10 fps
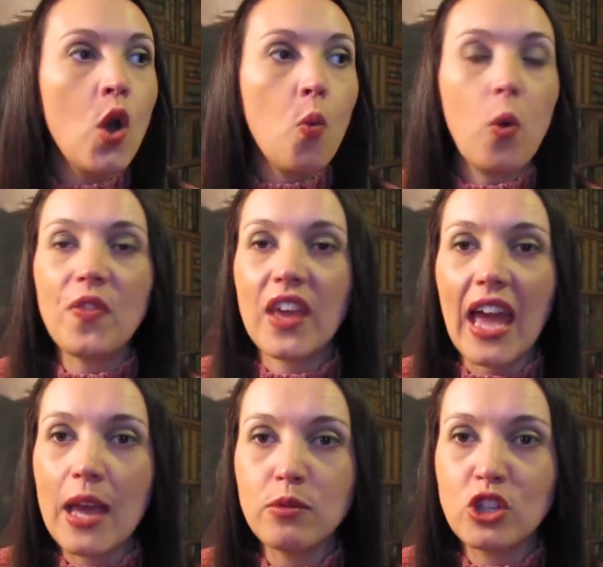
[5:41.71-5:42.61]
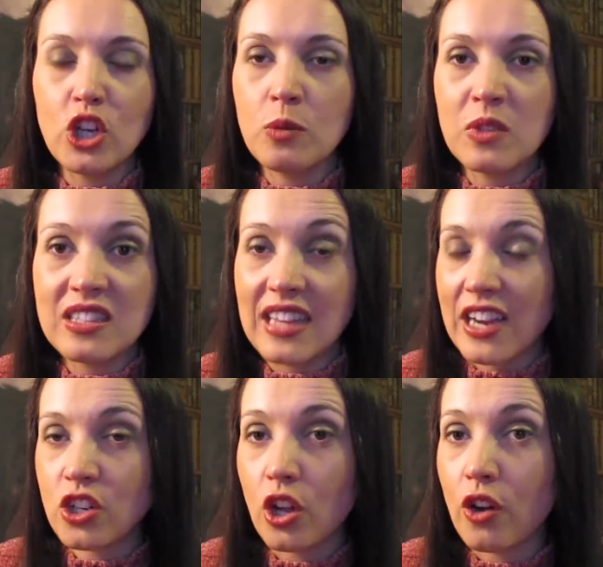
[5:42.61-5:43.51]
What the guy was doing was
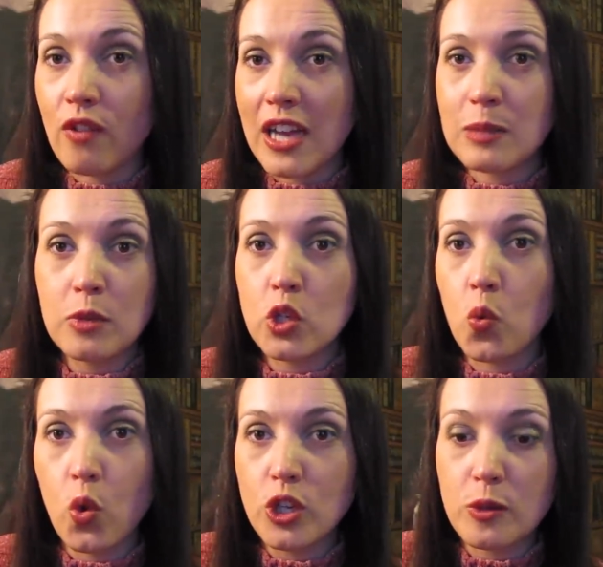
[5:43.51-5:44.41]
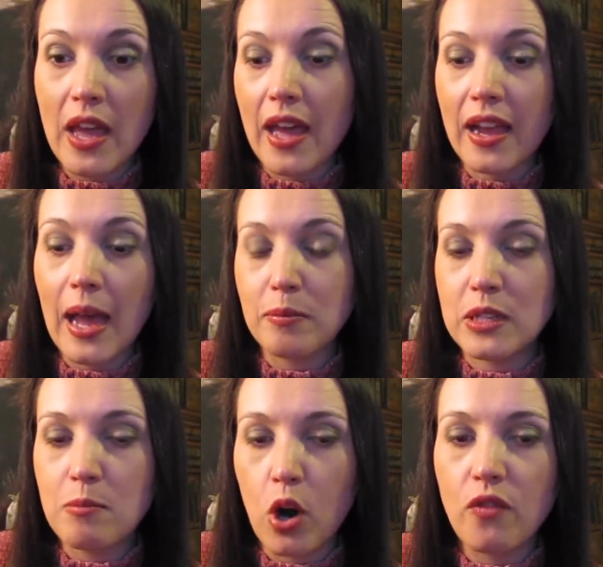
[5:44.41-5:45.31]
sexual harassment towards
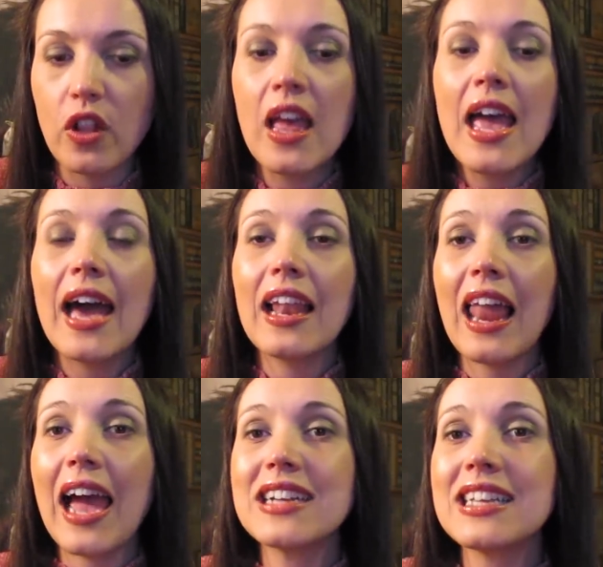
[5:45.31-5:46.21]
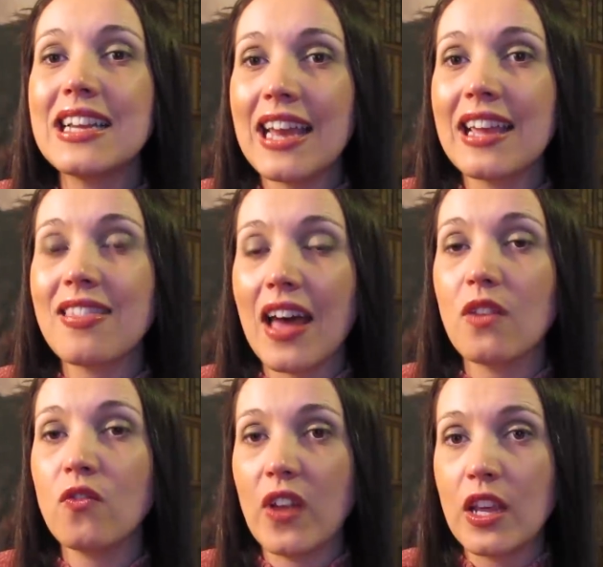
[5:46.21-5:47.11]
Captain Marvel, and I'll actually link
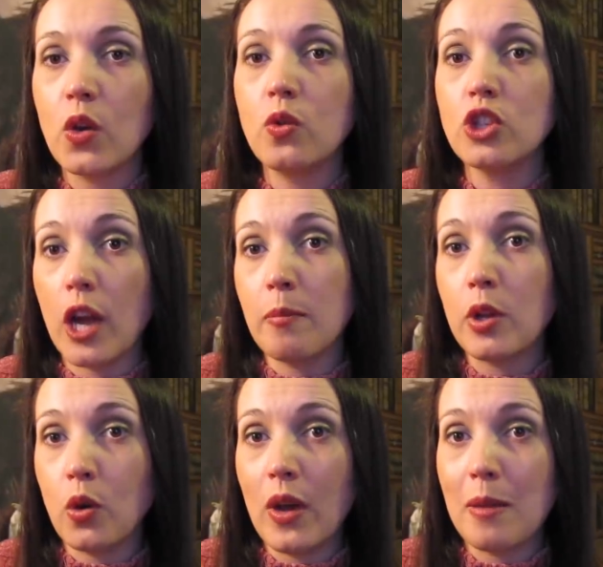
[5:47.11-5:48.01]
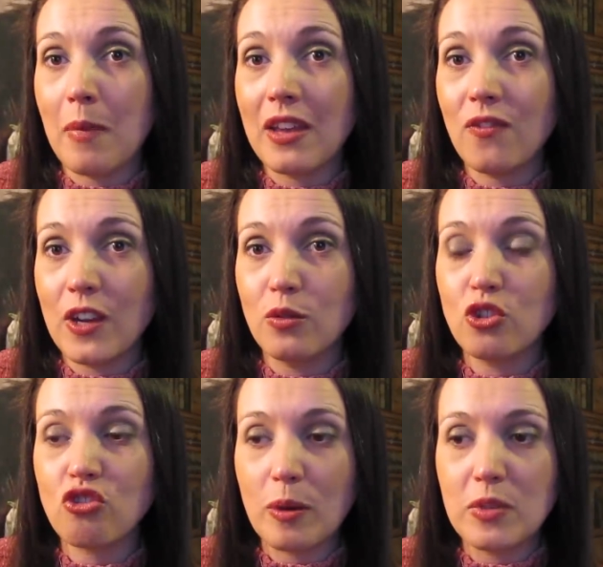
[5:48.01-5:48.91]
that video down below in my video
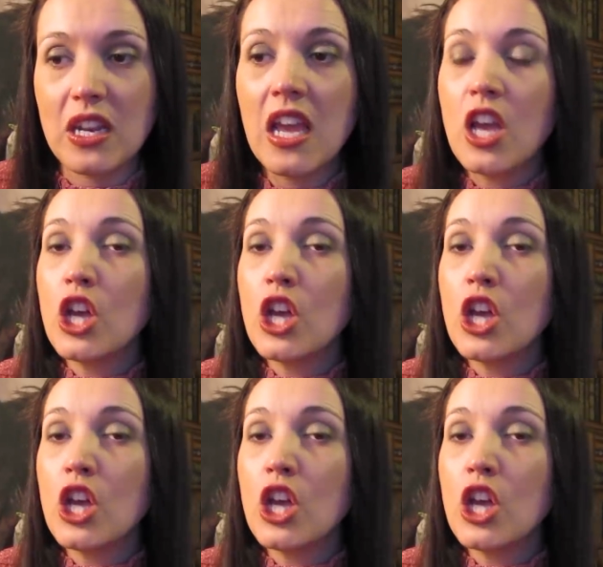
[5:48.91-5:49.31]
description.